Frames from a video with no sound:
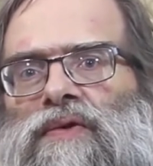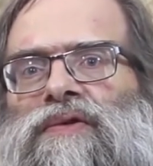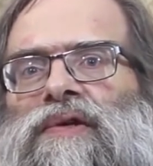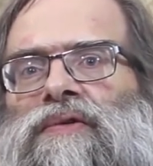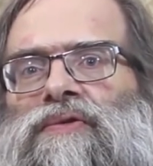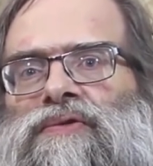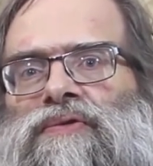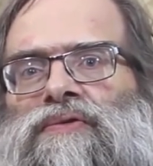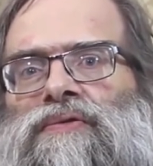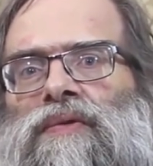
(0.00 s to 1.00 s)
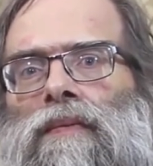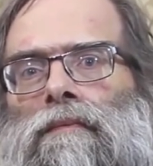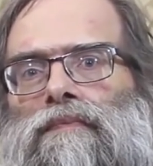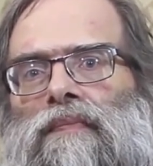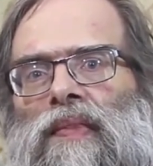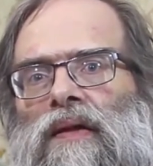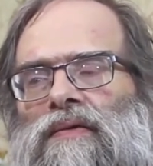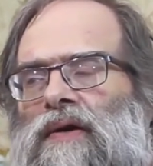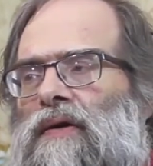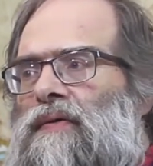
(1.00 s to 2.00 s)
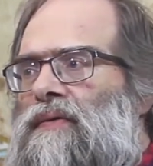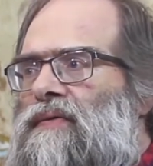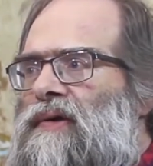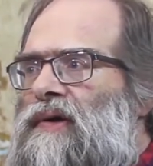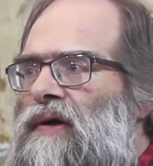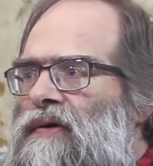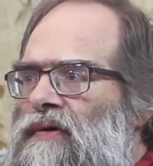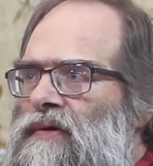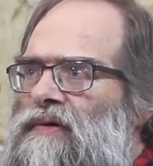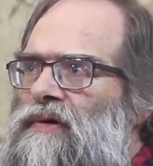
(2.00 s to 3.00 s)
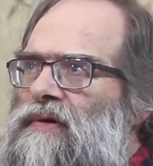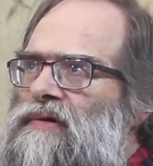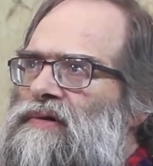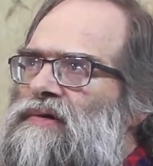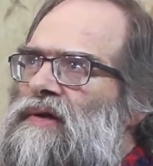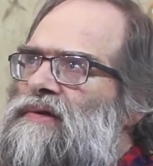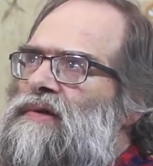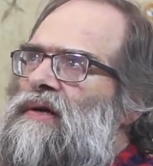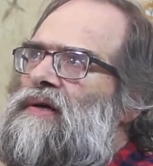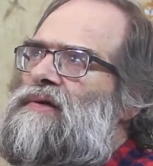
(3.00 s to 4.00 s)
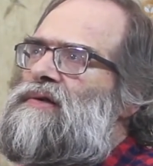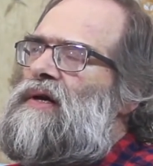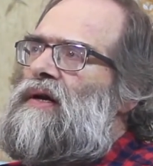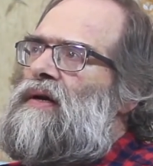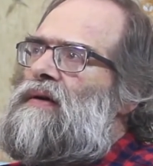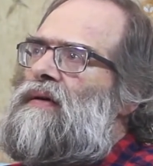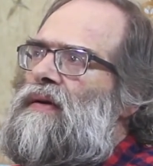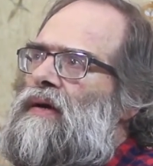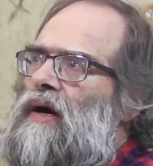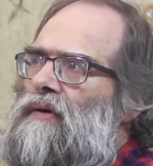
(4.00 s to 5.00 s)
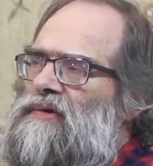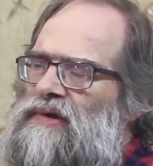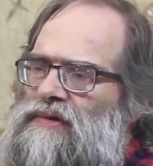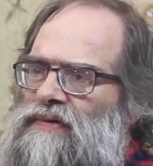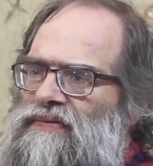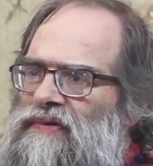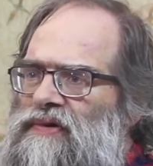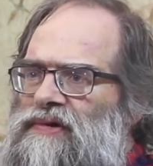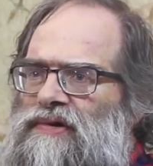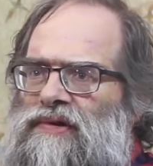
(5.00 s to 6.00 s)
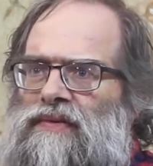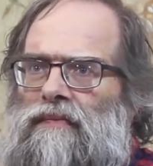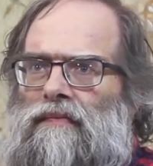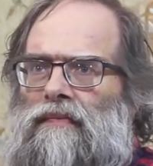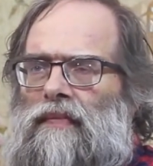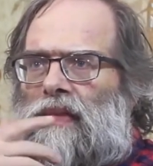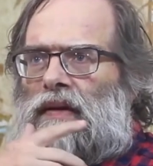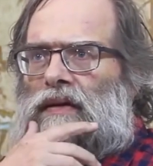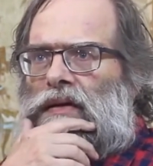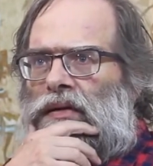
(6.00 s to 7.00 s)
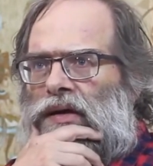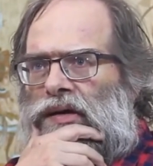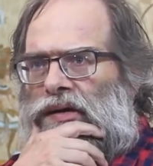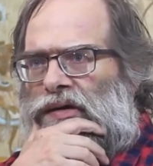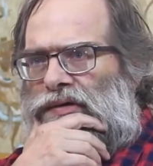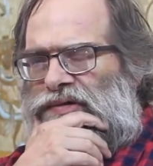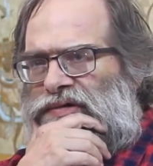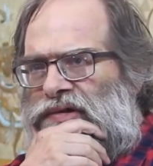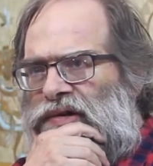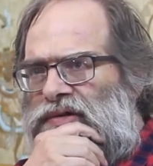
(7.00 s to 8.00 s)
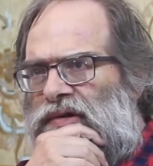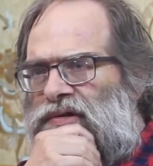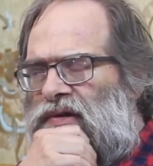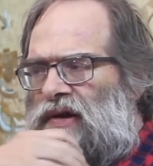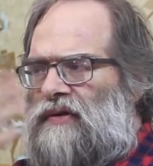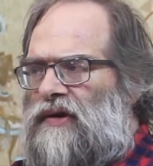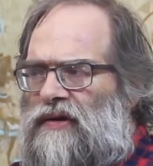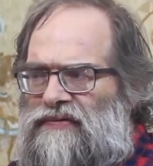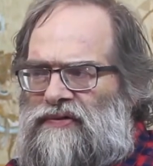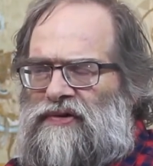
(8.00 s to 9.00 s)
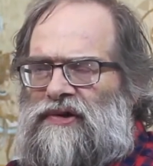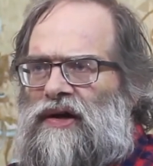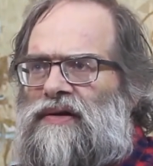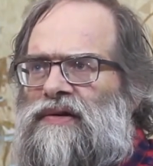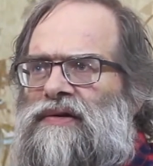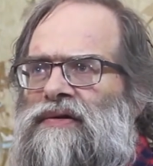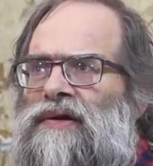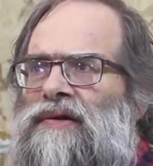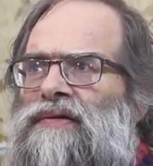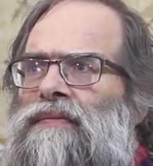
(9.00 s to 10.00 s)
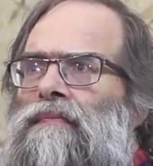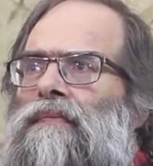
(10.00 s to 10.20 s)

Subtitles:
want Hindus to do. Now, when I heard the Sarsanga Chalak, I was at some function in Los Angeles, I think, California at any rate,